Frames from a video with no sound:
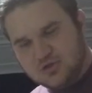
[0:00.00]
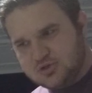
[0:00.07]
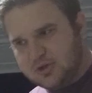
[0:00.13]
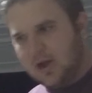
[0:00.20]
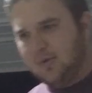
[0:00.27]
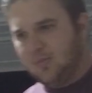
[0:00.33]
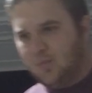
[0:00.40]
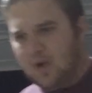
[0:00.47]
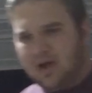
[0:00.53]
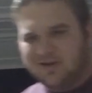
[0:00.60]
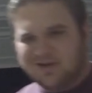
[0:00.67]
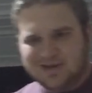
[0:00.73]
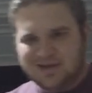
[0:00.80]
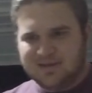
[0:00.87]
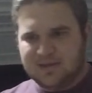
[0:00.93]

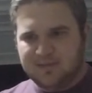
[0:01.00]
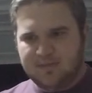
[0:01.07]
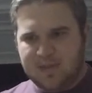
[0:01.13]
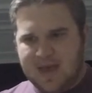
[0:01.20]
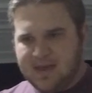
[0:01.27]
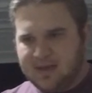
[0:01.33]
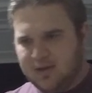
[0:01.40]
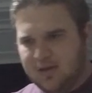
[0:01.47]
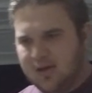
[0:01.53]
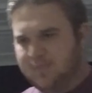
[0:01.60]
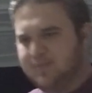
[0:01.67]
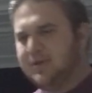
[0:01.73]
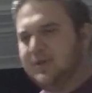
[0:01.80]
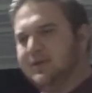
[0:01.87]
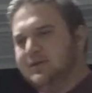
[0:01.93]
welding them back
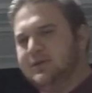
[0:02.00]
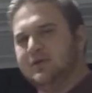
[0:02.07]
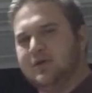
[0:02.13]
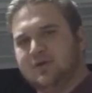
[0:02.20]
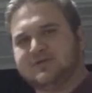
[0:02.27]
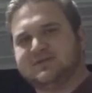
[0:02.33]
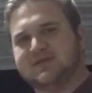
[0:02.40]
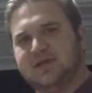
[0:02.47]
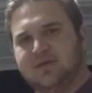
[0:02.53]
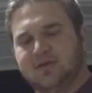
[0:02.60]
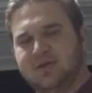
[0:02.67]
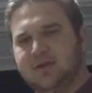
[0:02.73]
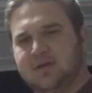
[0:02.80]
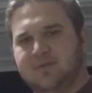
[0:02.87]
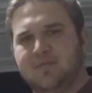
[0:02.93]
up and
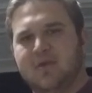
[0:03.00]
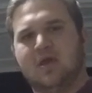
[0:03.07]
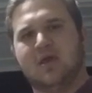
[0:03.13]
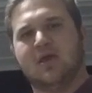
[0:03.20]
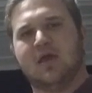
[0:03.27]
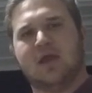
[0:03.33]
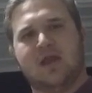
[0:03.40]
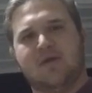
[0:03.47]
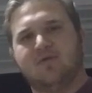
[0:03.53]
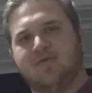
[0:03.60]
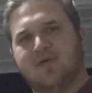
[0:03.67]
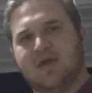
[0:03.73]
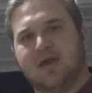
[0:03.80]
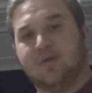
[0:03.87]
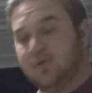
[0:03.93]
sealing them and
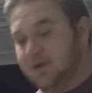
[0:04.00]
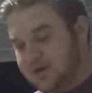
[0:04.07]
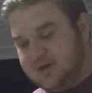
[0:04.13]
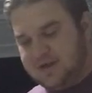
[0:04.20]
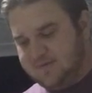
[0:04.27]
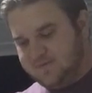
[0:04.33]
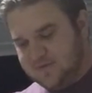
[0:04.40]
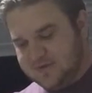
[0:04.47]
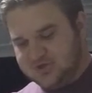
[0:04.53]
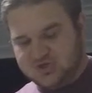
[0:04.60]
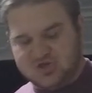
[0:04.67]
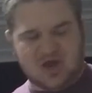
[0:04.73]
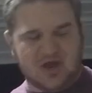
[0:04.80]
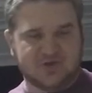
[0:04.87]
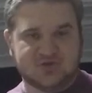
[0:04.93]
everything, I wanted to give this a
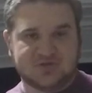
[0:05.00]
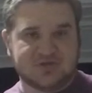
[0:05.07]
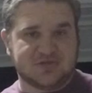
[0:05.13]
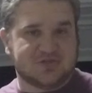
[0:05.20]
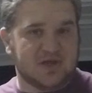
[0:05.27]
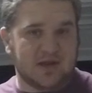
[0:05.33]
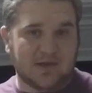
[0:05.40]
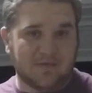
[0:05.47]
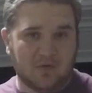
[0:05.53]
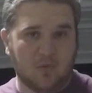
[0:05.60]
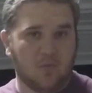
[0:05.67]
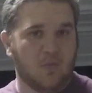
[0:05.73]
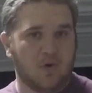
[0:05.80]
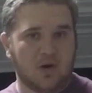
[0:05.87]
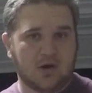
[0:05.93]
shot just to see if
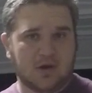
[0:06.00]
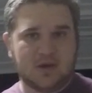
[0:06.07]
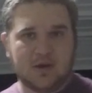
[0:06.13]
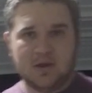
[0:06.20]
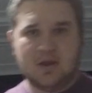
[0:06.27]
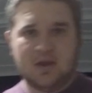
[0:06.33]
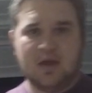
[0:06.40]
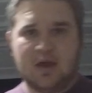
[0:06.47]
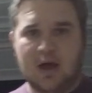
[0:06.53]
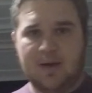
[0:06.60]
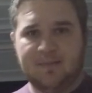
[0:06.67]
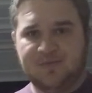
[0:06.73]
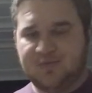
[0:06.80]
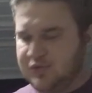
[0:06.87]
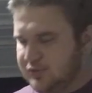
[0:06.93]
it worked.
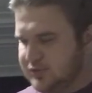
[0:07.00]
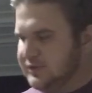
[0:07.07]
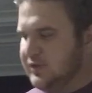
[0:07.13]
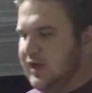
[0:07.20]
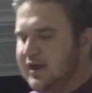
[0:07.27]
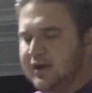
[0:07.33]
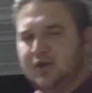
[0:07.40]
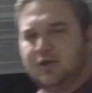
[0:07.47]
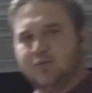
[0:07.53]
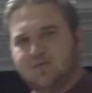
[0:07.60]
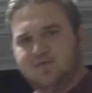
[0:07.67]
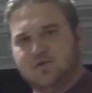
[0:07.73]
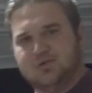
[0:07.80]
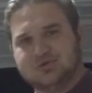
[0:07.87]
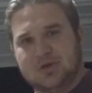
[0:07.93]
There was a lot of good
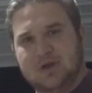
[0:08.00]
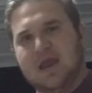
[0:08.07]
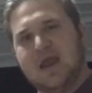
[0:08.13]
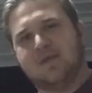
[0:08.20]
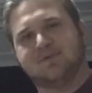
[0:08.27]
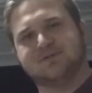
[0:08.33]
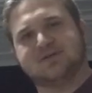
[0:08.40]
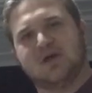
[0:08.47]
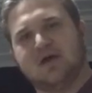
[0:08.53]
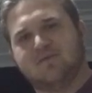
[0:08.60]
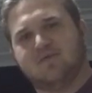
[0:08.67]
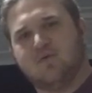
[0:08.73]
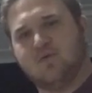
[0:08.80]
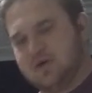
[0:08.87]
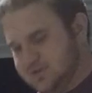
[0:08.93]
reviews on
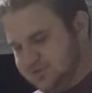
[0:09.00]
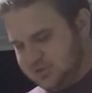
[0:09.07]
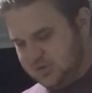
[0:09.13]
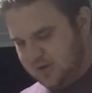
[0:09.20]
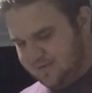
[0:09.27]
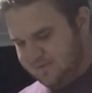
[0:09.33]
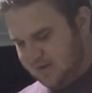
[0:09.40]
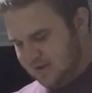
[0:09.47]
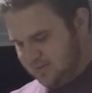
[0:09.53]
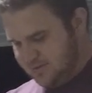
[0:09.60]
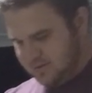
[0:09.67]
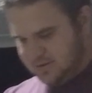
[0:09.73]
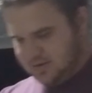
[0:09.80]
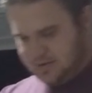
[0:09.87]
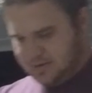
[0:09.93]
Amazon for it, so I
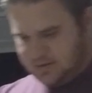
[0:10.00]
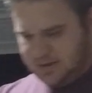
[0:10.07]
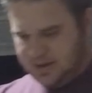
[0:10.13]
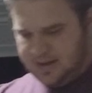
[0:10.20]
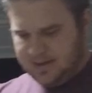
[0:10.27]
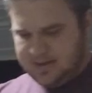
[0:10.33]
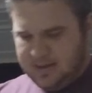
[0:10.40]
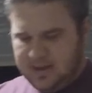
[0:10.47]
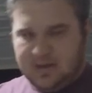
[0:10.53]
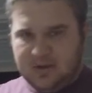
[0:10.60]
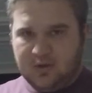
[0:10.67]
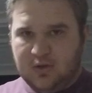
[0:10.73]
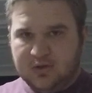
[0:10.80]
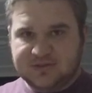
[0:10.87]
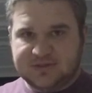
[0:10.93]
found
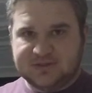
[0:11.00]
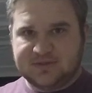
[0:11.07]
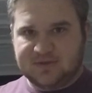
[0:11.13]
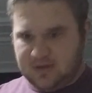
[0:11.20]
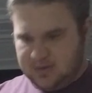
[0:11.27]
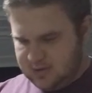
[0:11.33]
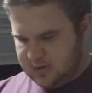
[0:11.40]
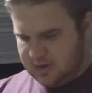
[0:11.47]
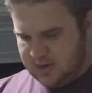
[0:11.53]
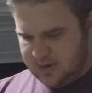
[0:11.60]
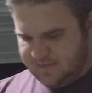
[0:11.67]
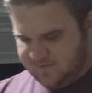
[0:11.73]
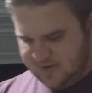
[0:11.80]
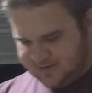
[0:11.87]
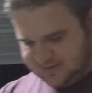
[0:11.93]
closest
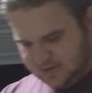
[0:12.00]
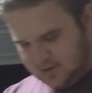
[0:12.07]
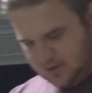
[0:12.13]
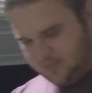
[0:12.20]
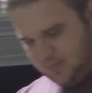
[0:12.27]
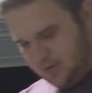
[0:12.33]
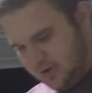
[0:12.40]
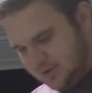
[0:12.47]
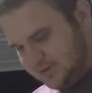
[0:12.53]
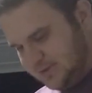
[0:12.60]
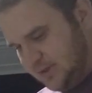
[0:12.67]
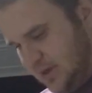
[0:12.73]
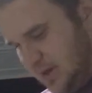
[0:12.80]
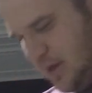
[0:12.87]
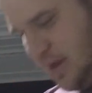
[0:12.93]
Advanced Auto Parts